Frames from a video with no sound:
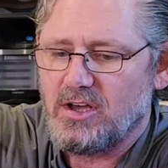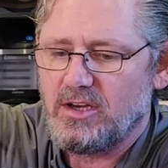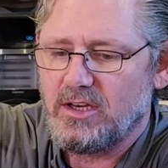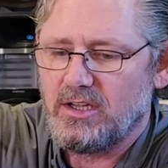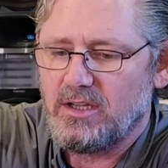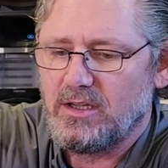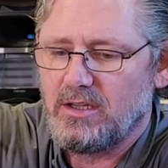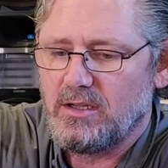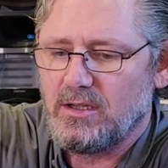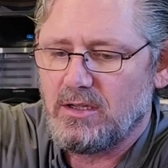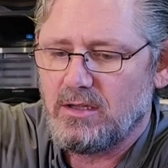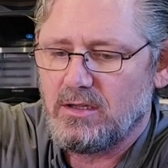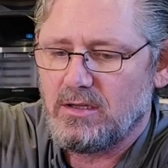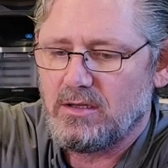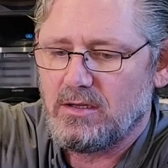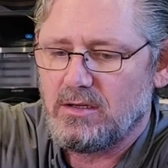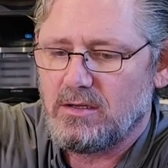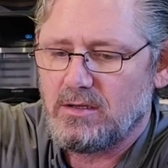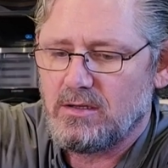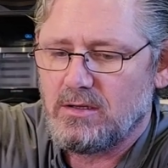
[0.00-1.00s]
honey.
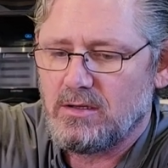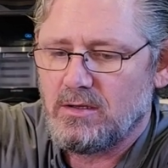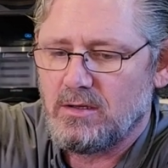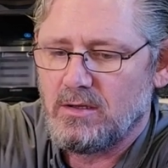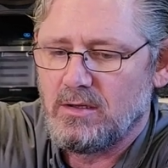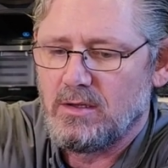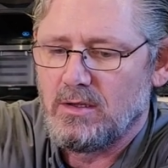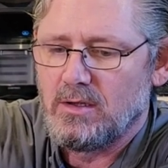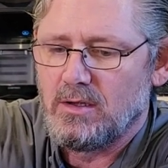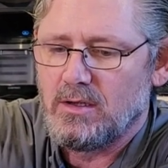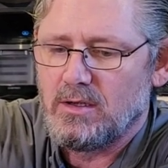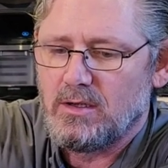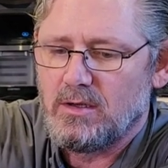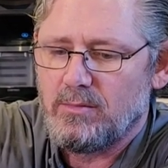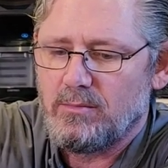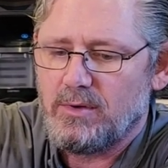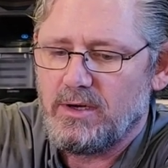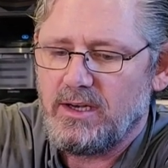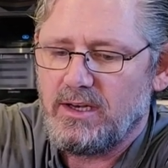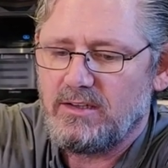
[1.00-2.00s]

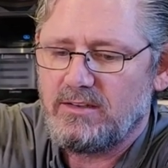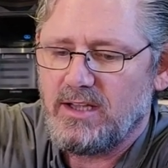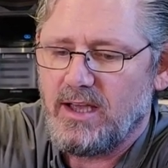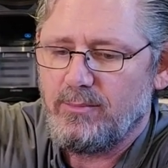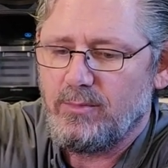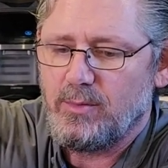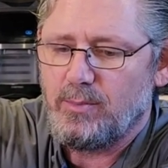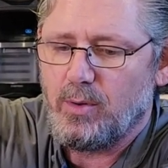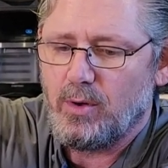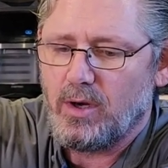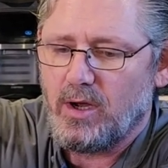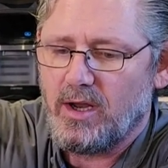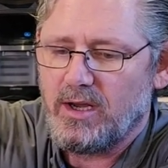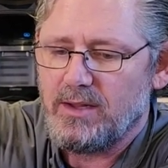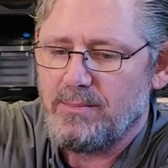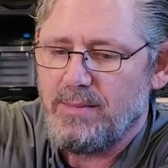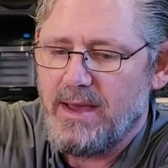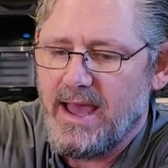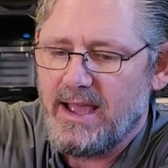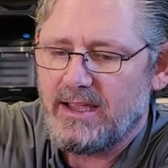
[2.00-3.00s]
But anytime you put
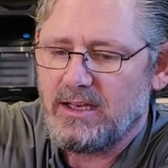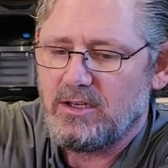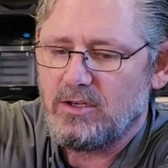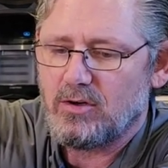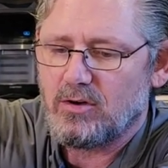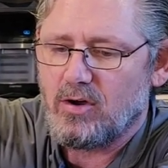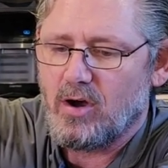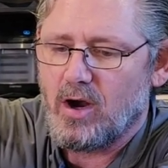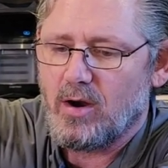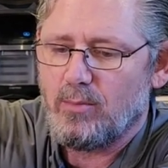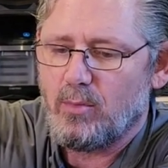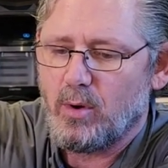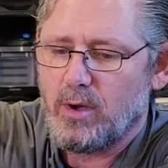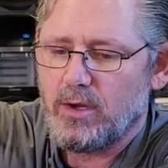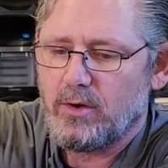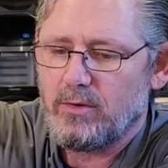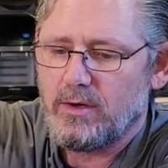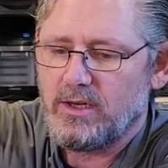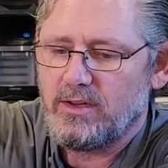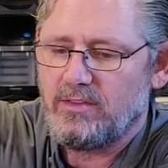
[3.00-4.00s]
honey back into your
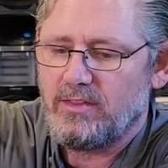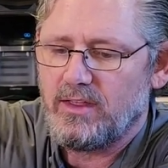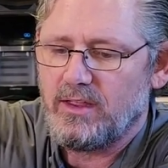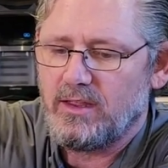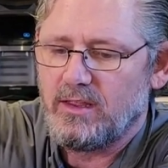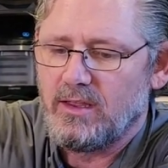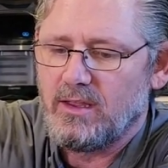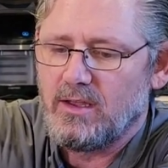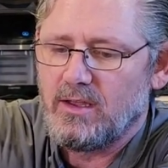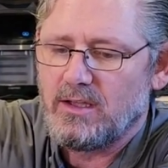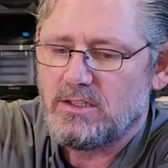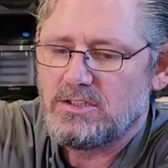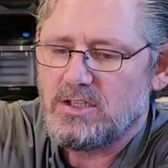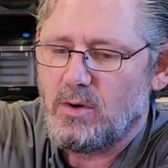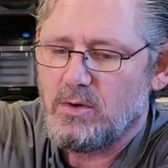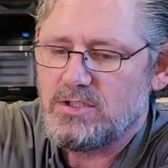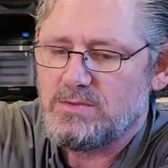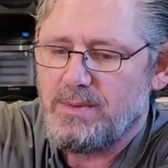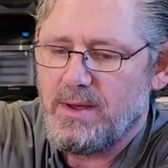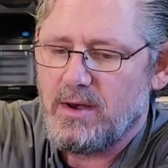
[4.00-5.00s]
carboy or anything, it's
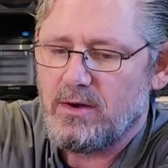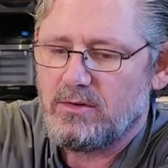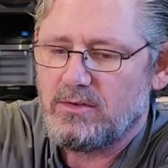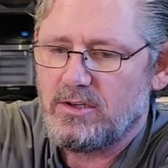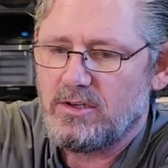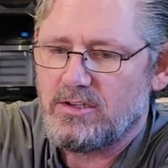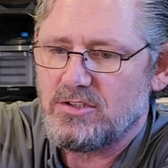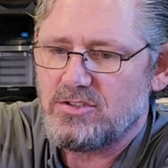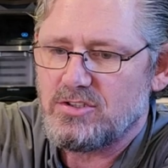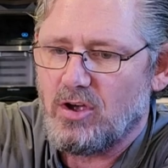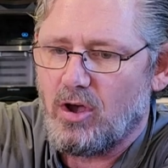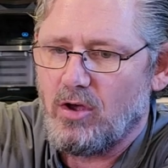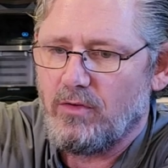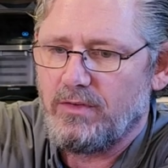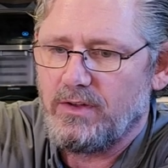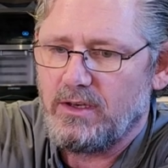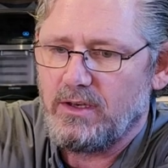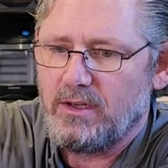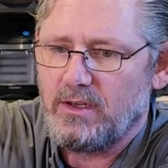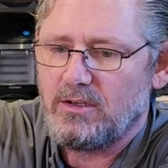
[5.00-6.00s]
always better to
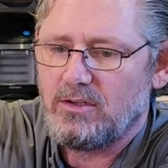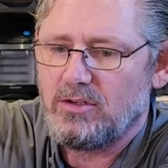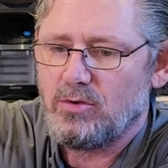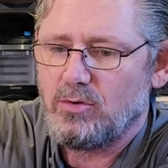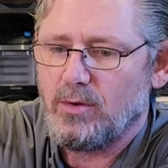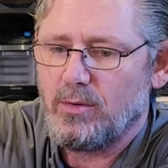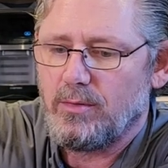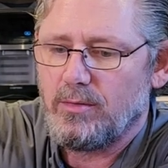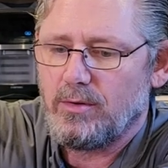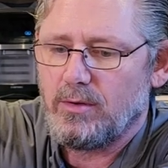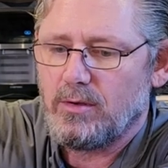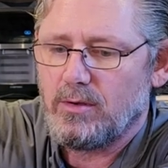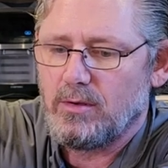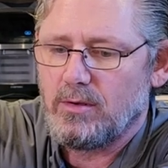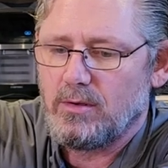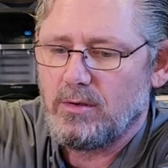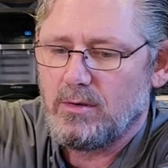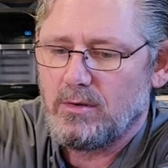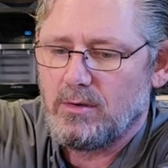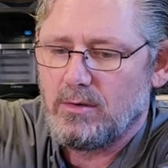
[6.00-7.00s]
dissolve it into
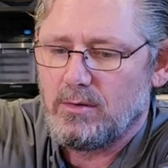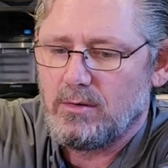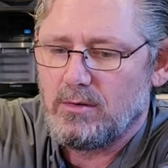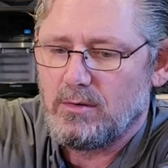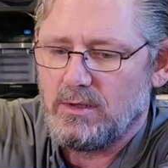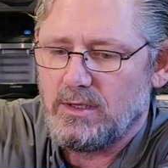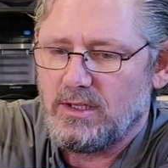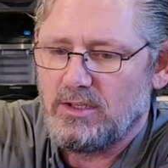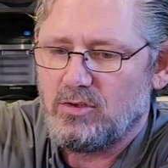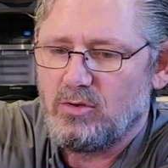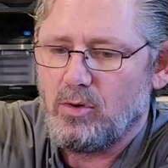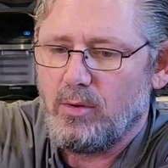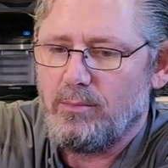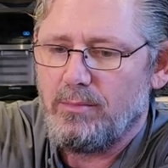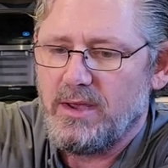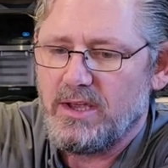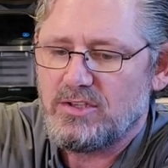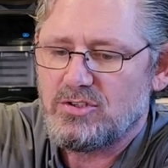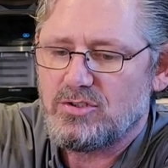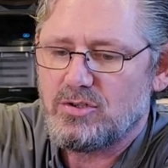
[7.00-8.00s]
a, into
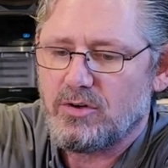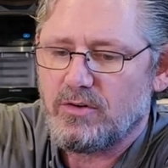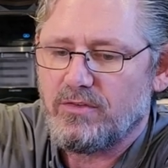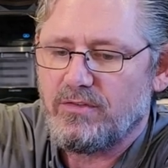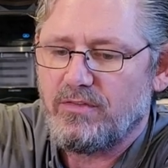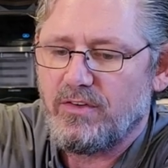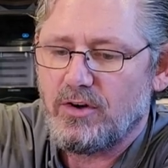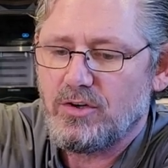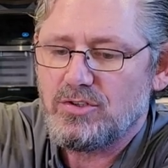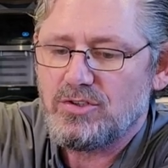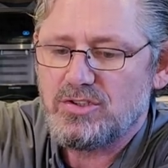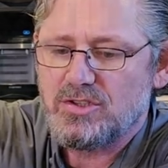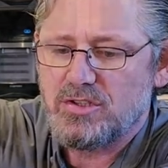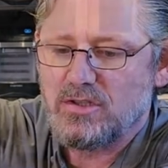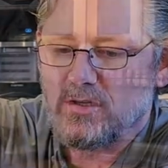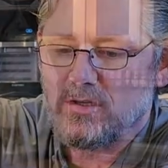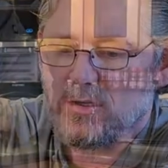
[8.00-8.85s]
a mixture first.